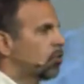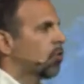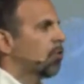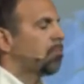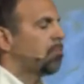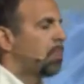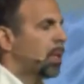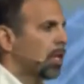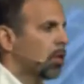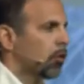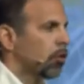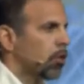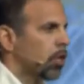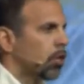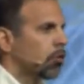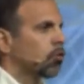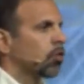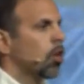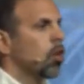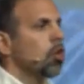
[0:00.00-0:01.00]
of
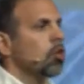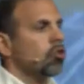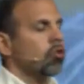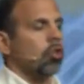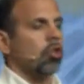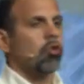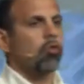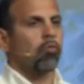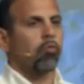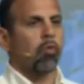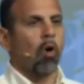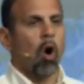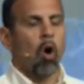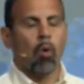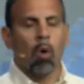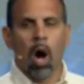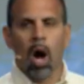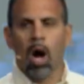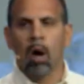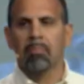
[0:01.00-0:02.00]
bitterness to
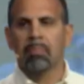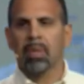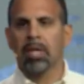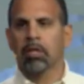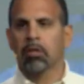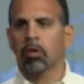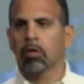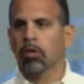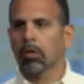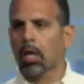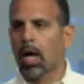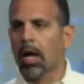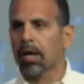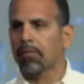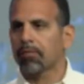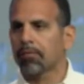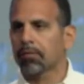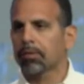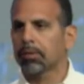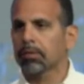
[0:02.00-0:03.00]
grow up in her
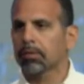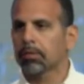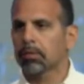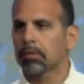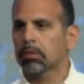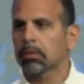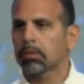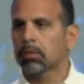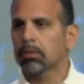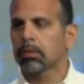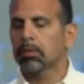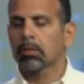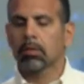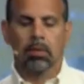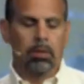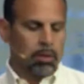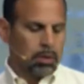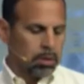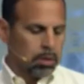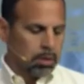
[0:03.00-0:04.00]
life?
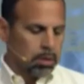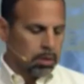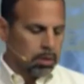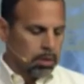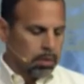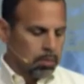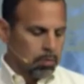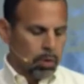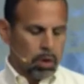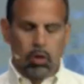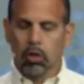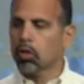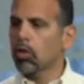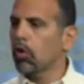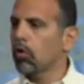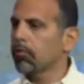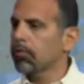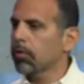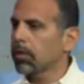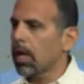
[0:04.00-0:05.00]
Well, look
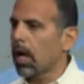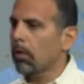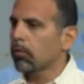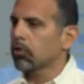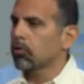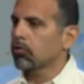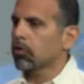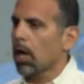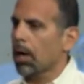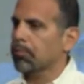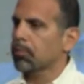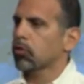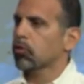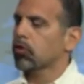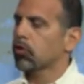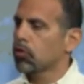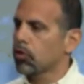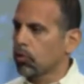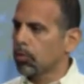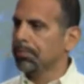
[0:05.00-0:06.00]
over now in chapter
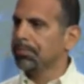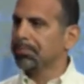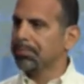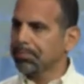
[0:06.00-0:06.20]
2.